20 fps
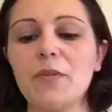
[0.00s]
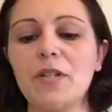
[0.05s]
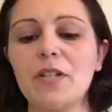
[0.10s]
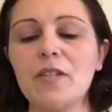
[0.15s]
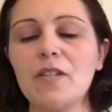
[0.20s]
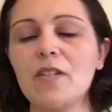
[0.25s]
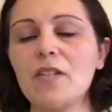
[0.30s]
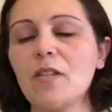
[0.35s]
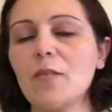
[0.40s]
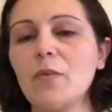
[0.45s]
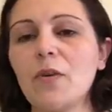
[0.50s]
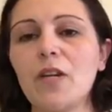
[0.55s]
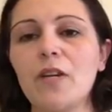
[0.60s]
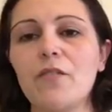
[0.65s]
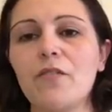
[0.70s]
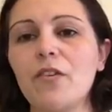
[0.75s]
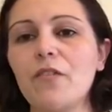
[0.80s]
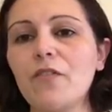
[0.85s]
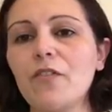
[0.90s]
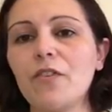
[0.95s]
one. It's just
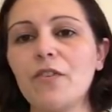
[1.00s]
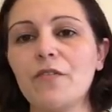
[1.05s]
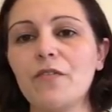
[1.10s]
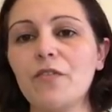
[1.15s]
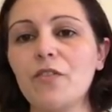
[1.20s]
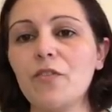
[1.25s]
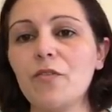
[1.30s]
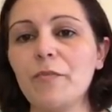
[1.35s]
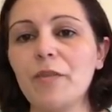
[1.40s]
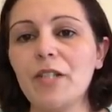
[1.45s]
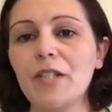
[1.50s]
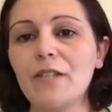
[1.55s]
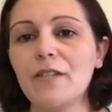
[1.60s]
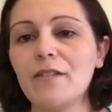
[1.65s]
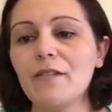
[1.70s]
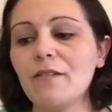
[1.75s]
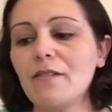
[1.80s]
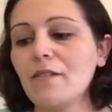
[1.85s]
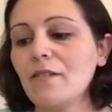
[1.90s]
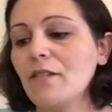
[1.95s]
whenever I've got a few
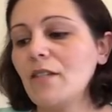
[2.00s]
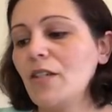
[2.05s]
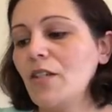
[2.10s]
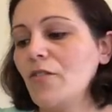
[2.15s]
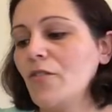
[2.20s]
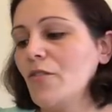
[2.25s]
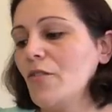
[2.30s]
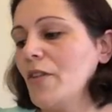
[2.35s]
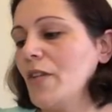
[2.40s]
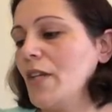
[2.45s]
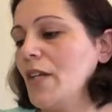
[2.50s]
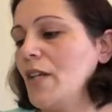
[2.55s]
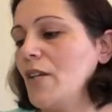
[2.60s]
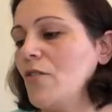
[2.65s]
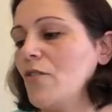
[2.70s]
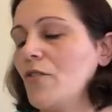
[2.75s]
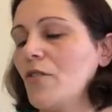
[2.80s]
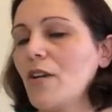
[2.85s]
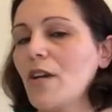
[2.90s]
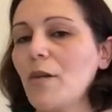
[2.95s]
minutes here or
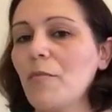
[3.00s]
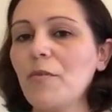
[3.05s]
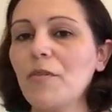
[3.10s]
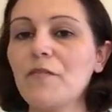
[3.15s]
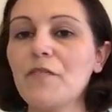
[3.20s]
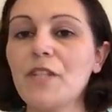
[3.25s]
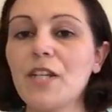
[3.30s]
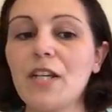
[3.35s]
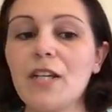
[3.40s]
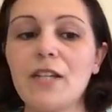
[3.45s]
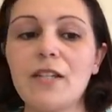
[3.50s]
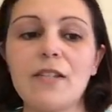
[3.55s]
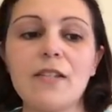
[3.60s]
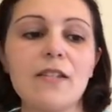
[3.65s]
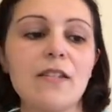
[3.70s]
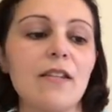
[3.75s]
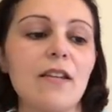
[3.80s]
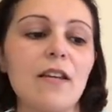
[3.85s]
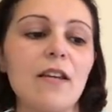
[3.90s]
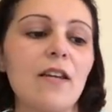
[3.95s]
there, or a couple of
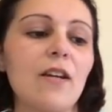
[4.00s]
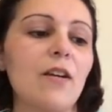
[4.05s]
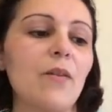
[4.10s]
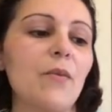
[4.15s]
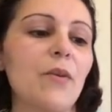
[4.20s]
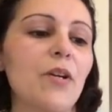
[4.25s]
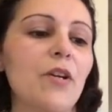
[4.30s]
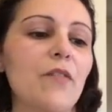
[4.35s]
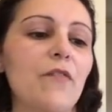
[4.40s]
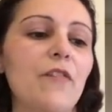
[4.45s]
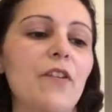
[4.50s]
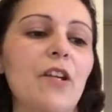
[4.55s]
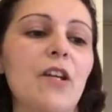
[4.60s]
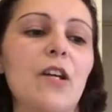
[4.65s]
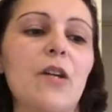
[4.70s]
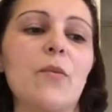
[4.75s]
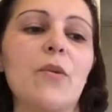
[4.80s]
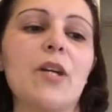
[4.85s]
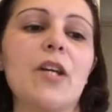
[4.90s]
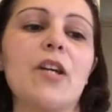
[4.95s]
days where I don't feel
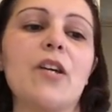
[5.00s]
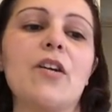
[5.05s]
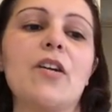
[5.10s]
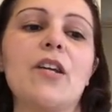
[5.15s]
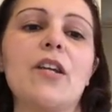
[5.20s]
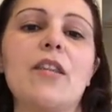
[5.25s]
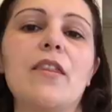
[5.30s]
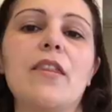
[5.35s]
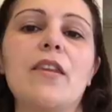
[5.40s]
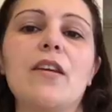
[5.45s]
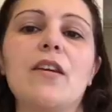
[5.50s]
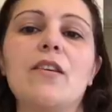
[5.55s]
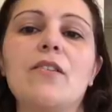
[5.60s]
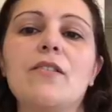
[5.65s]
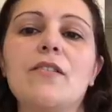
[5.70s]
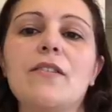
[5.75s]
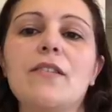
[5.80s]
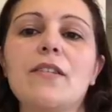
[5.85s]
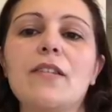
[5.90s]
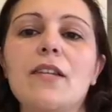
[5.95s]
like working on anything
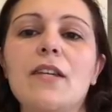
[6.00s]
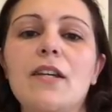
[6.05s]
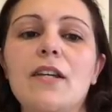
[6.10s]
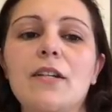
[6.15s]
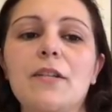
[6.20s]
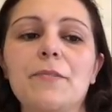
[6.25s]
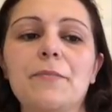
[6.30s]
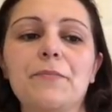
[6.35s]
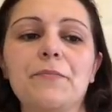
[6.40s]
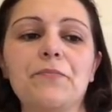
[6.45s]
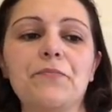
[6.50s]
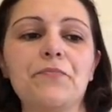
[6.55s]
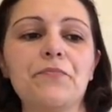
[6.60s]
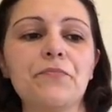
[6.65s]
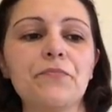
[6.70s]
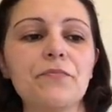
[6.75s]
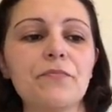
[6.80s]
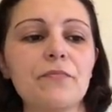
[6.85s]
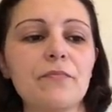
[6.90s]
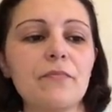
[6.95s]
else. And
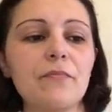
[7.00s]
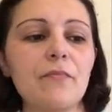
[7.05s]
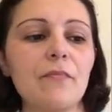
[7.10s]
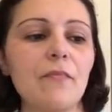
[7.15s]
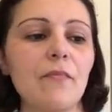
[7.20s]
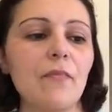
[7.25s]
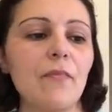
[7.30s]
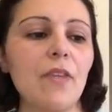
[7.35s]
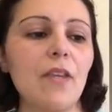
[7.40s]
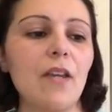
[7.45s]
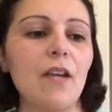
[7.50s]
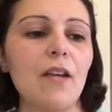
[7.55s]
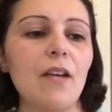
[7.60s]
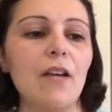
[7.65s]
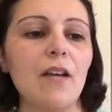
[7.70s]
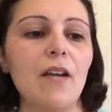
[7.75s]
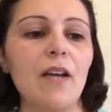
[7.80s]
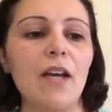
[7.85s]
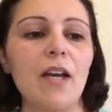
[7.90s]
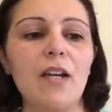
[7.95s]

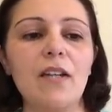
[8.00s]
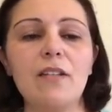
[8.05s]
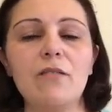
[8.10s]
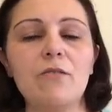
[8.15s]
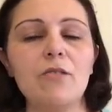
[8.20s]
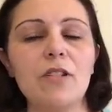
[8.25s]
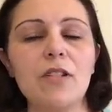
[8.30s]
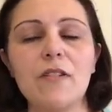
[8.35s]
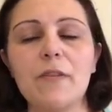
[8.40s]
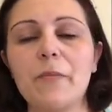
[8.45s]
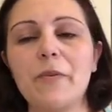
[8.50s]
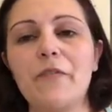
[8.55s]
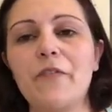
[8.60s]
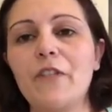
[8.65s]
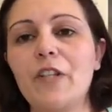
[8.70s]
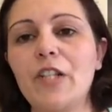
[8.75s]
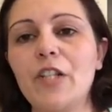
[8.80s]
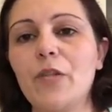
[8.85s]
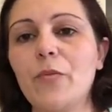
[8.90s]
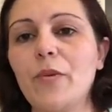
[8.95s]
it will just be
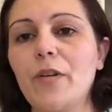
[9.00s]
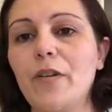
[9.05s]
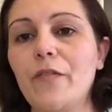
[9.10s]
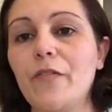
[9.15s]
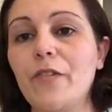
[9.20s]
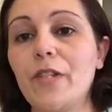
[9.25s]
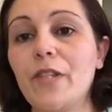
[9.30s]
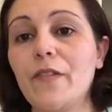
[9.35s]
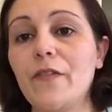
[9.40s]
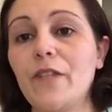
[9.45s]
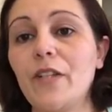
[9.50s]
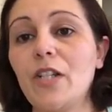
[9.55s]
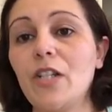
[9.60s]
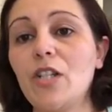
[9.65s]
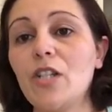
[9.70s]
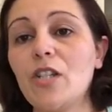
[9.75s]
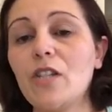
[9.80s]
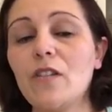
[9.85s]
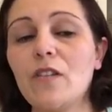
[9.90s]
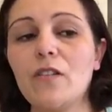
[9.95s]
finished whenever it's
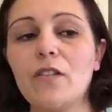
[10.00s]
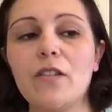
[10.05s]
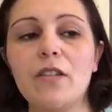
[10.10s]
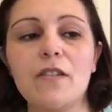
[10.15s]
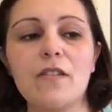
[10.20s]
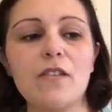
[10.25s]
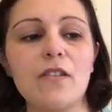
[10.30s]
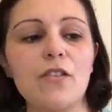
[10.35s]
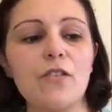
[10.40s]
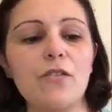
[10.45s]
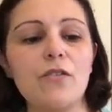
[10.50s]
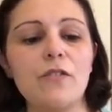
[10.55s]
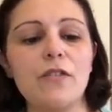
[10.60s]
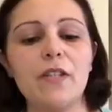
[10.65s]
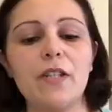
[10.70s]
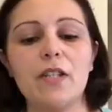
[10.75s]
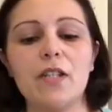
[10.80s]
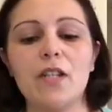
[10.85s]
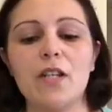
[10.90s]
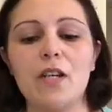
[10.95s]
finished. So there's no
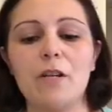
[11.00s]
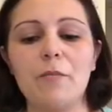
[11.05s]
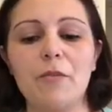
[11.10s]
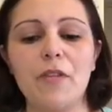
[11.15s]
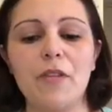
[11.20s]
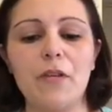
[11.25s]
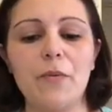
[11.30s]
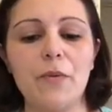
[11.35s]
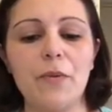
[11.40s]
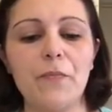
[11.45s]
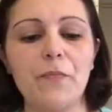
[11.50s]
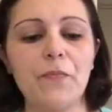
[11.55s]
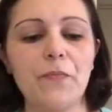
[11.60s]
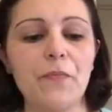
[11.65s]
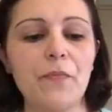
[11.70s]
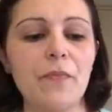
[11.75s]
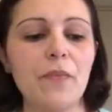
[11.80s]
set time on that one.